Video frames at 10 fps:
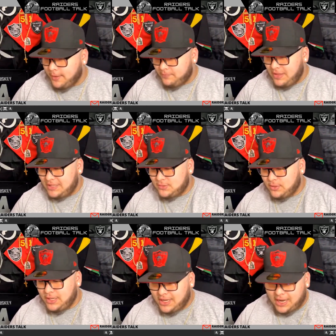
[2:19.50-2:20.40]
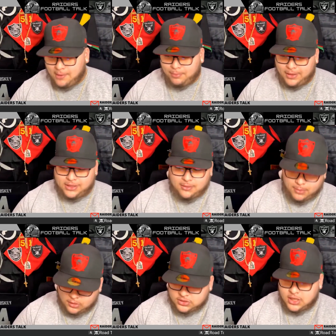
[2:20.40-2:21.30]
That's when he kind of played the
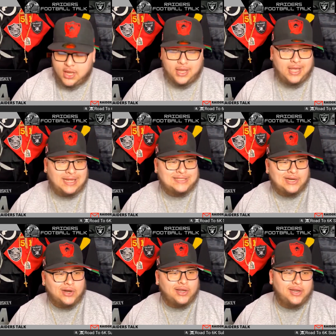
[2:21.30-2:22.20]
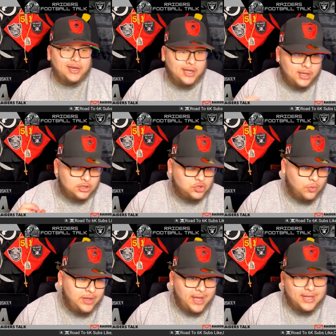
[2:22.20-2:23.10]
most. He got targeted
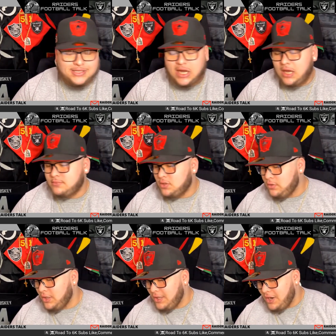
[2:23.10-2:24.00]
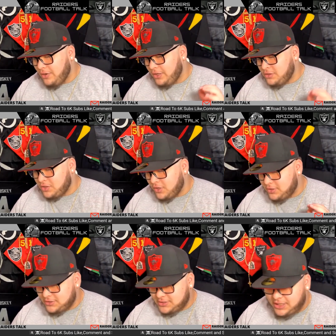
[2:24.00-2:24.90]
28 times, only allowing
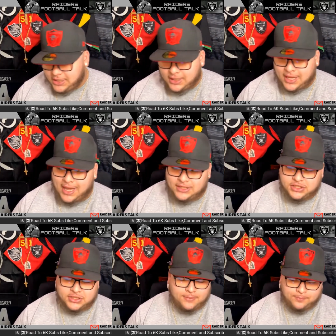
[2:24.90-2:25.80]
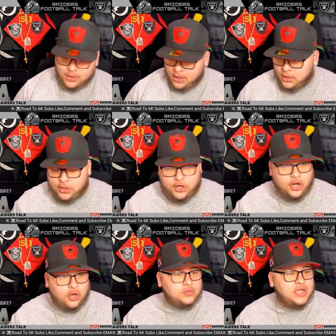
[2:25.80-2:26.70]
13 catches,
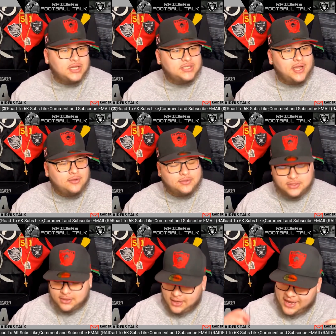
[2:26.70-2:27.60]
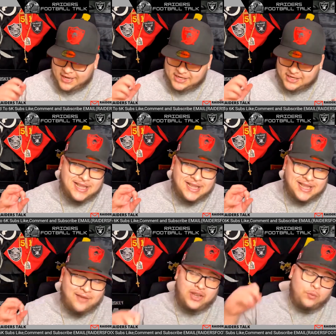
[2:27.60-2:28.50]
no touchdowns, and a
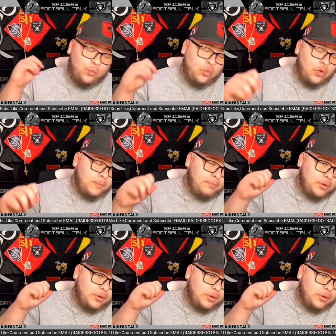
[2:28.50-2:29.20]
71.2